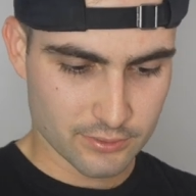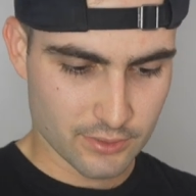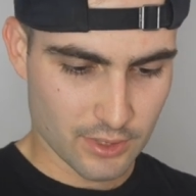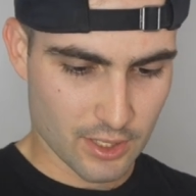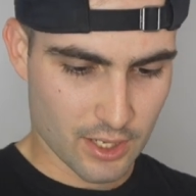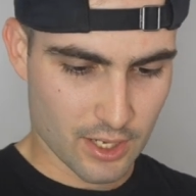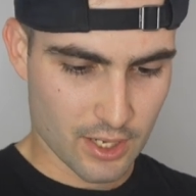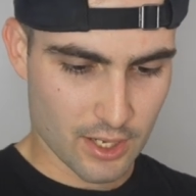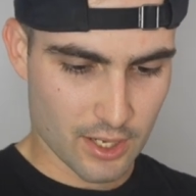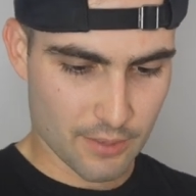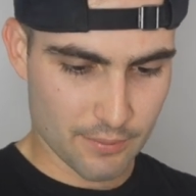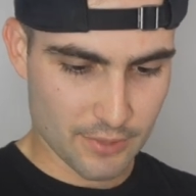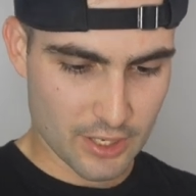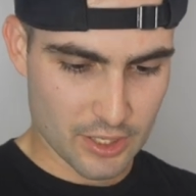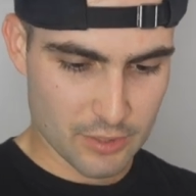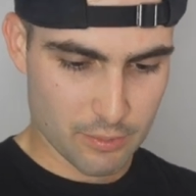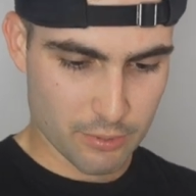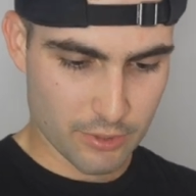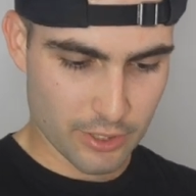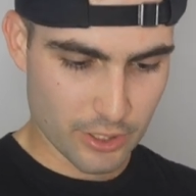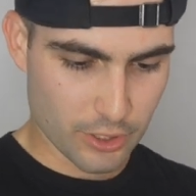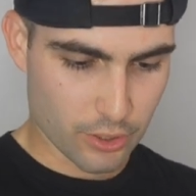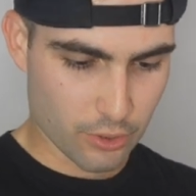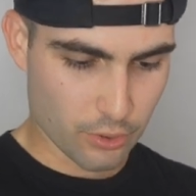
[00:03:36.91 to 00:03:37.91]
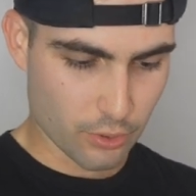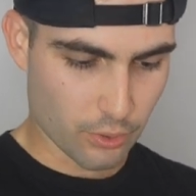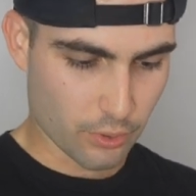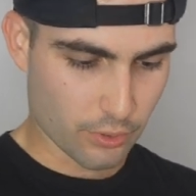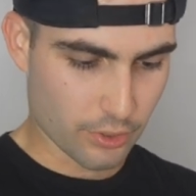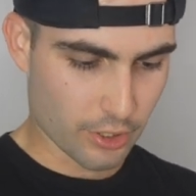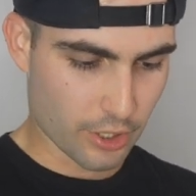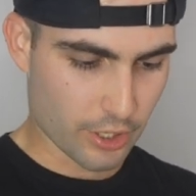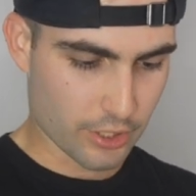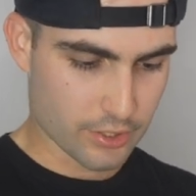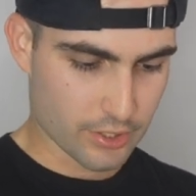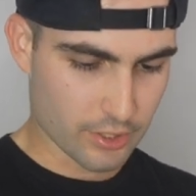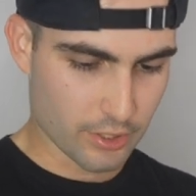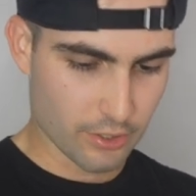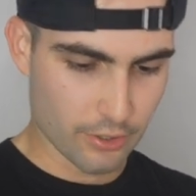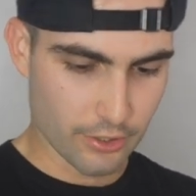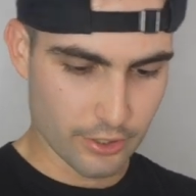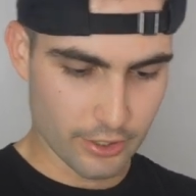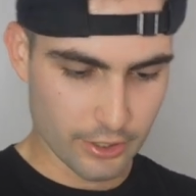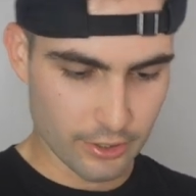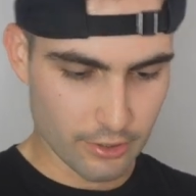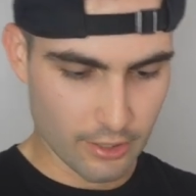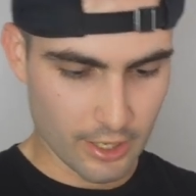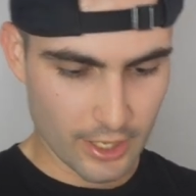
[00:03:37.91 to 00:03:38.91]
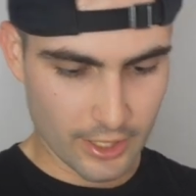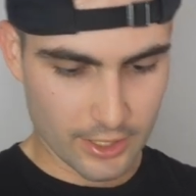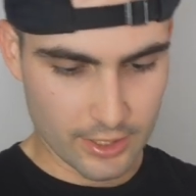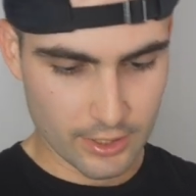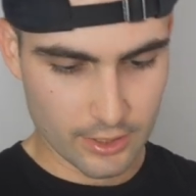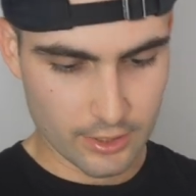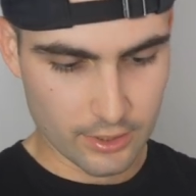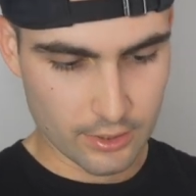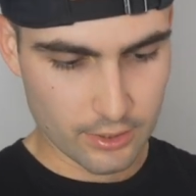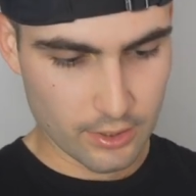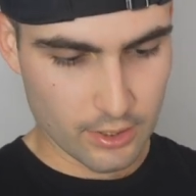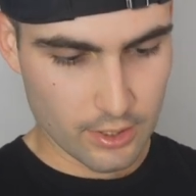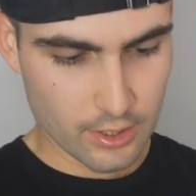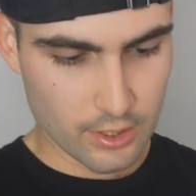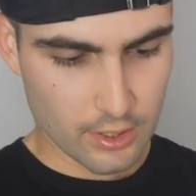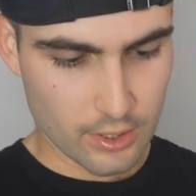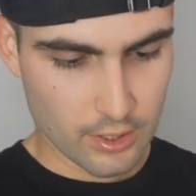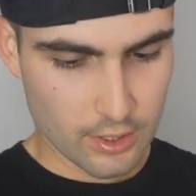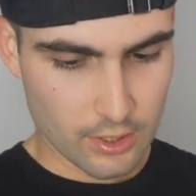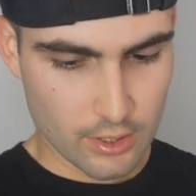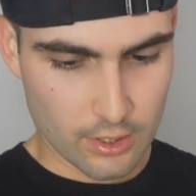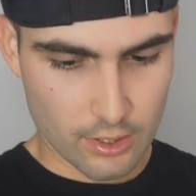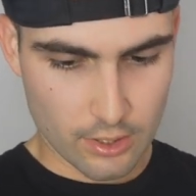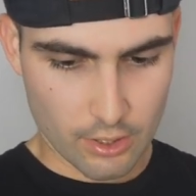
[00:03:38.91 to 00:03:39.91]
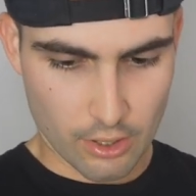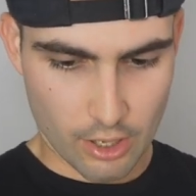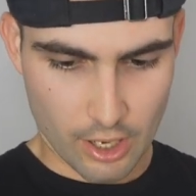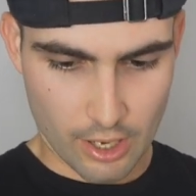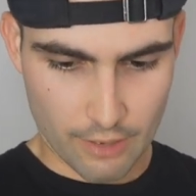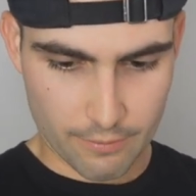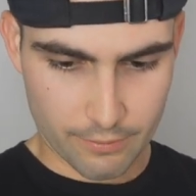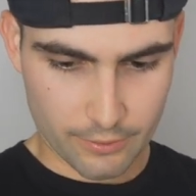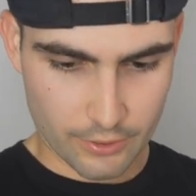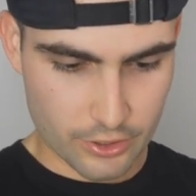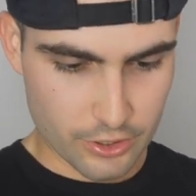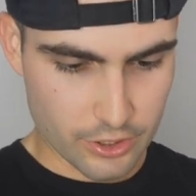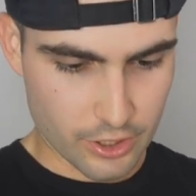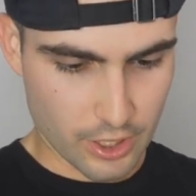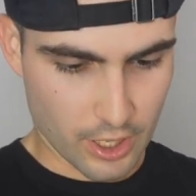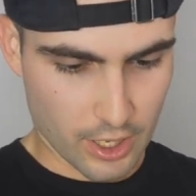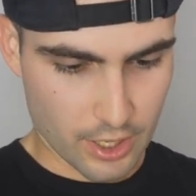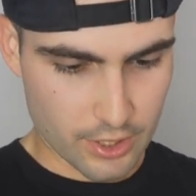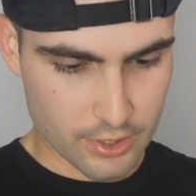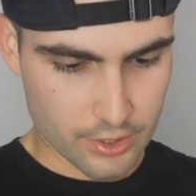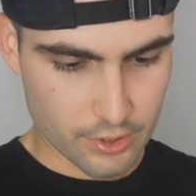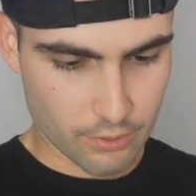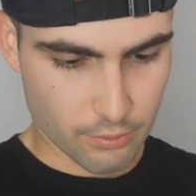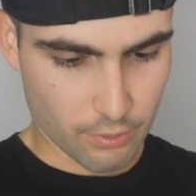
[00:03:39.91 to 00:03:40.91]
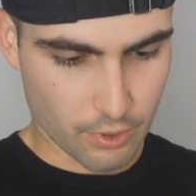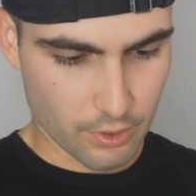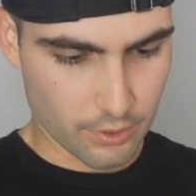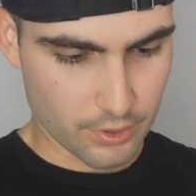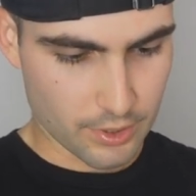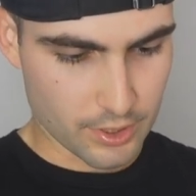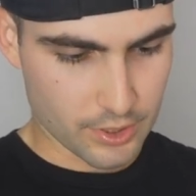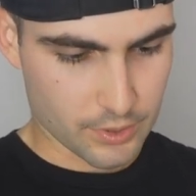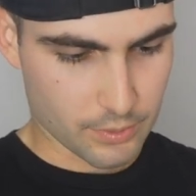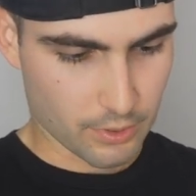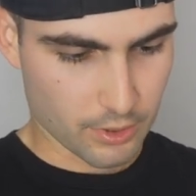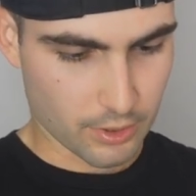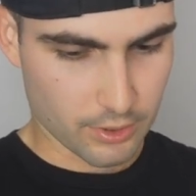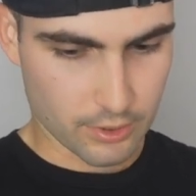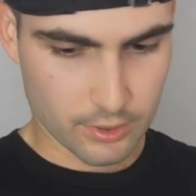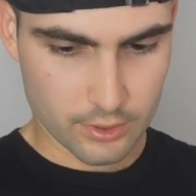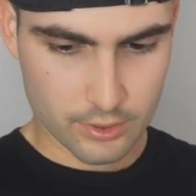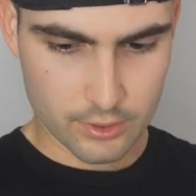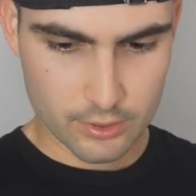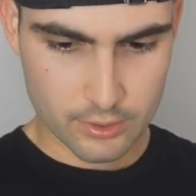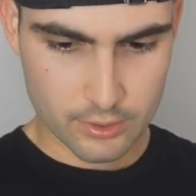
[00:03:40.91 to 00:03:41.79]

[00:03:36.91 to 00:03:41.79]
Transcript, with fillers: Um, that's pretty cool, though. It's literally like an iPhone charger, well, this one.